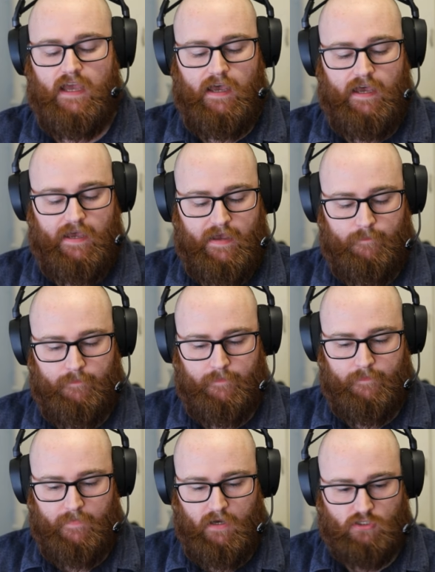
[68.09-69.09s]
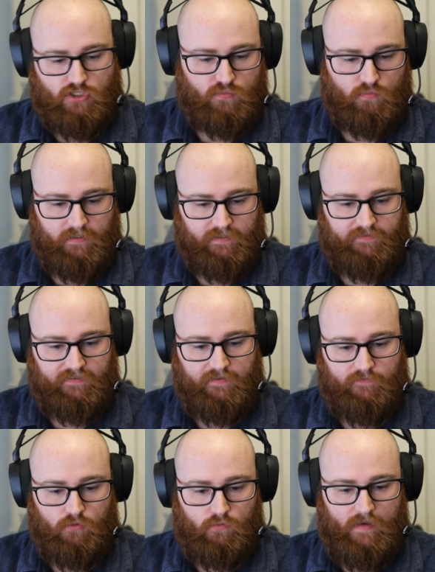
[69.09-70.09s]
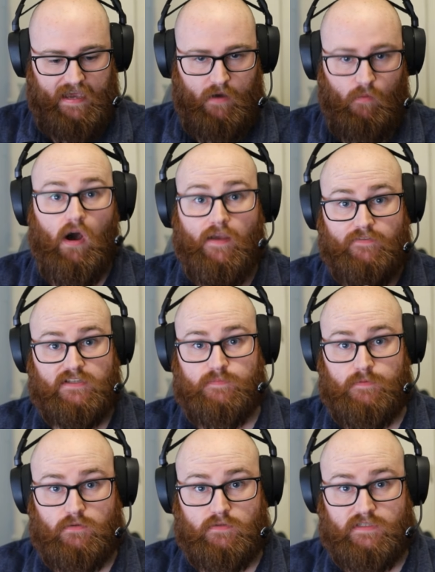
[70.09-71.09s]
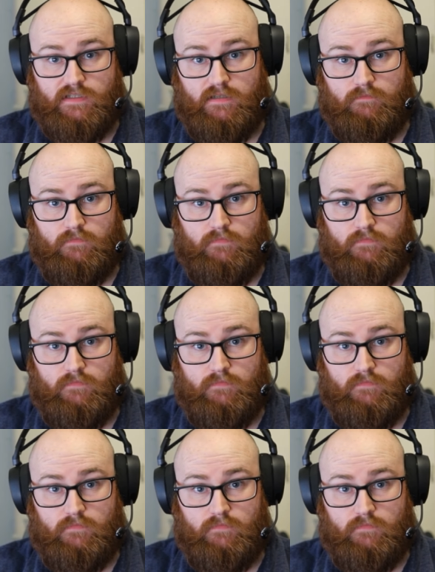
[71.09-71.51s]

I just wanted to give you how I've experienced it.